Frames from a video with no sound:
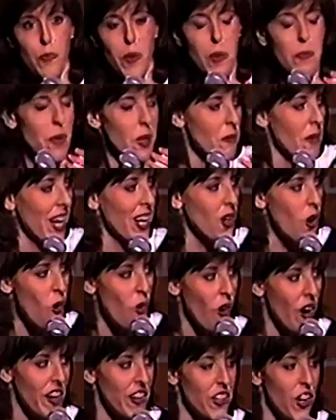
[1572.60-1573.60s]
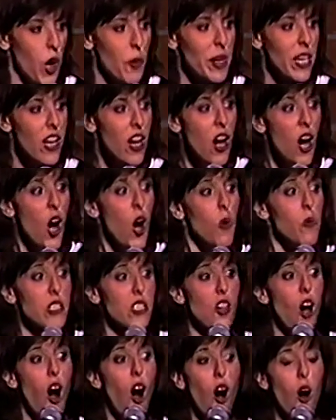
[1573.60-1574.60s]
beeping my horn. Nobody was
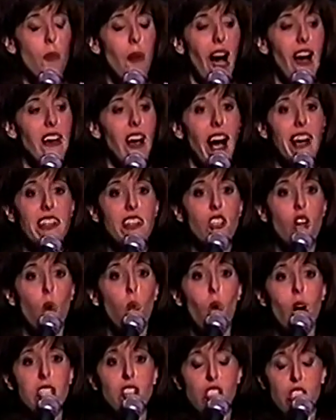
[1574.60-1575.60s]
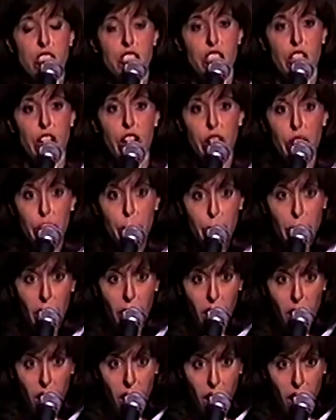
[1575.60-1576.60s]
home. I didn't know what to do.
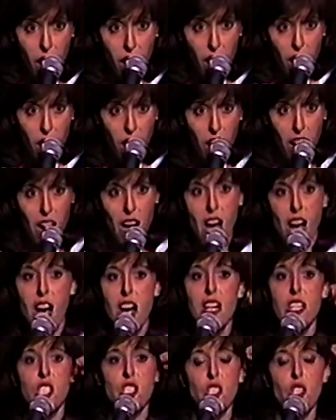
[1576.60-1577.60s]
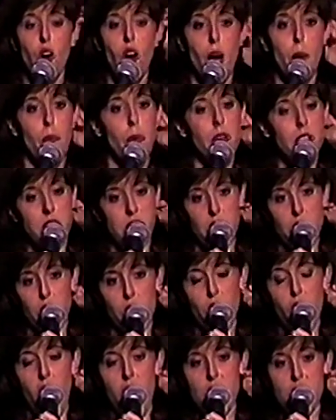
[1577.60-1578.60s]
So I pulled into the
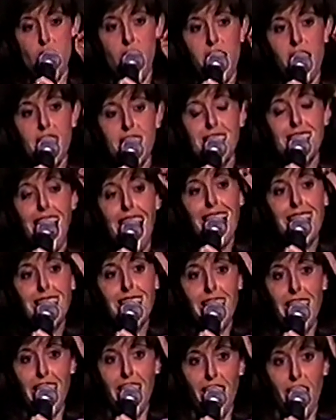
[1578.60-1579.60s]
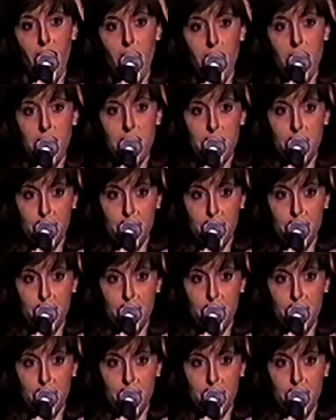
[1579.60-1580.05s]
garage, and I sat there.